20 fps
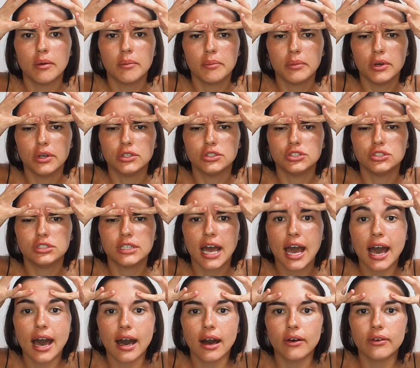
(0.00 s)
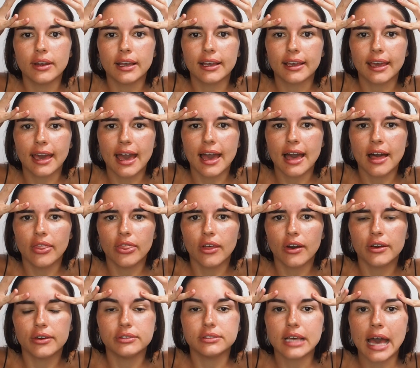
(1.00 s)
push down and get
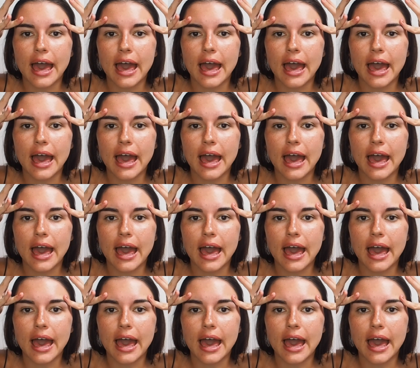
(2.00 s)
those